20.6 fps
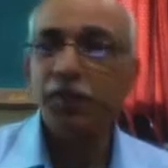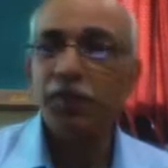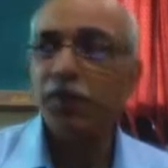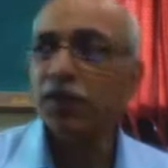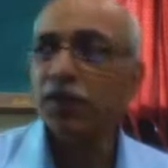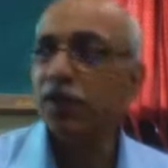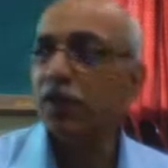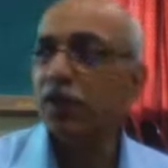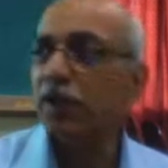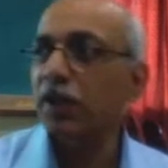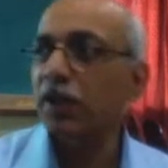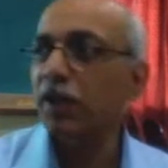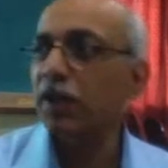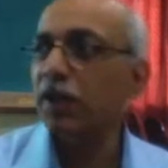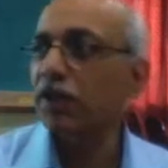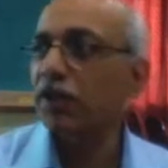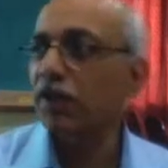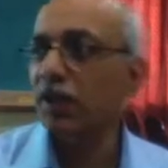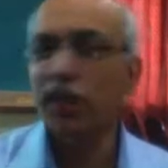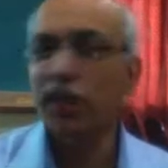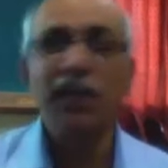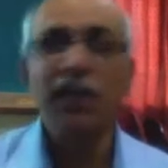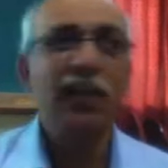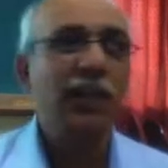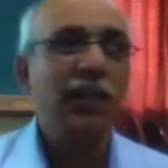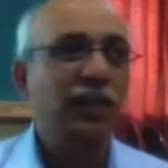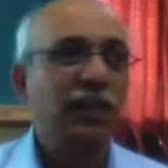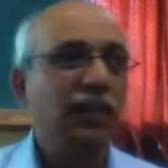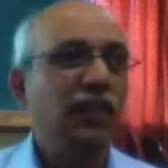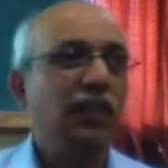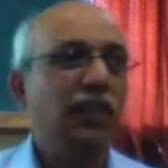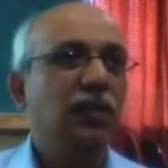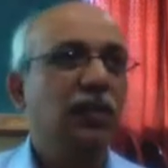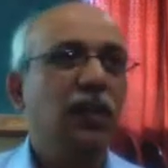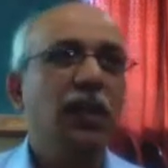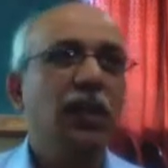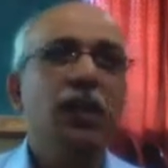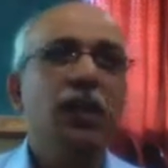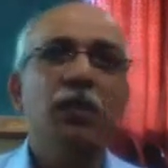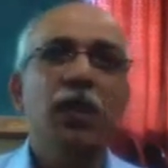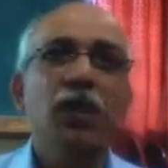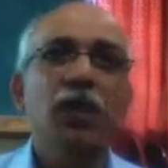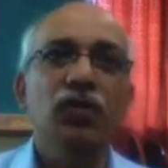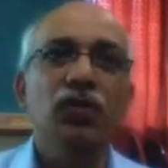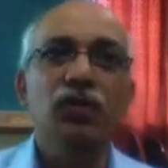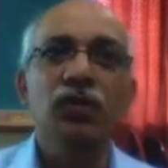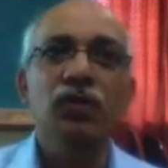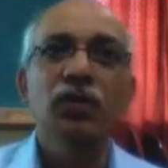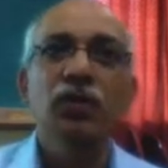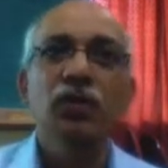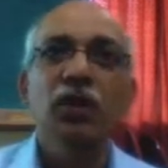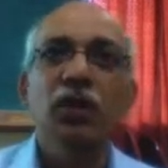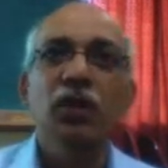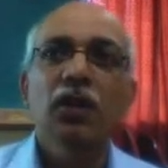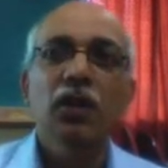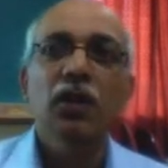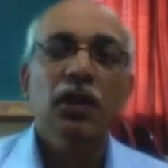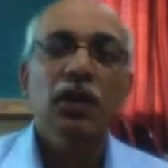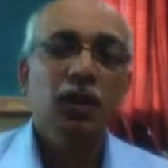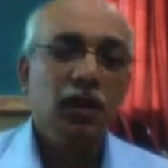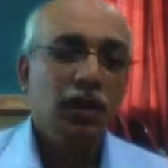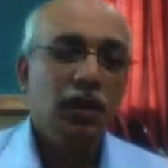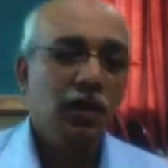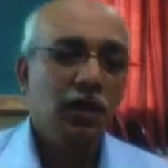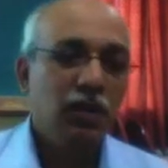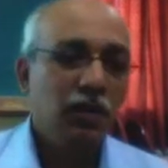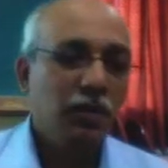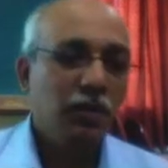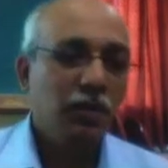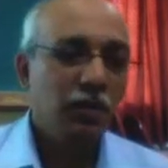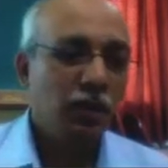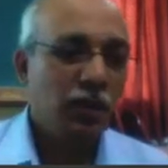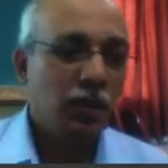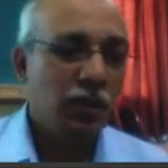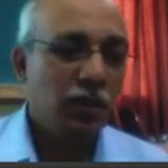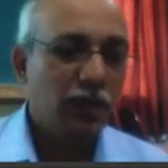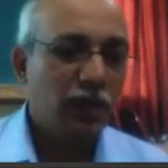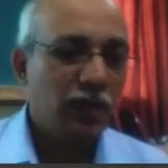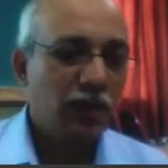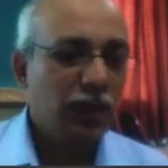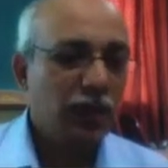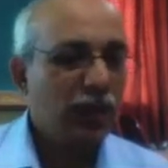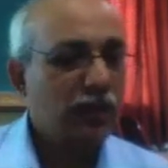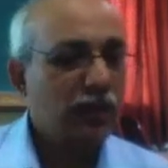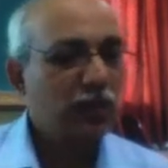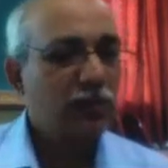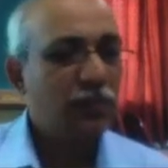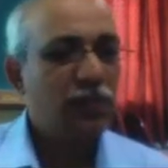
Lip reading: functionality is clearly seen, like a mouse, but there are some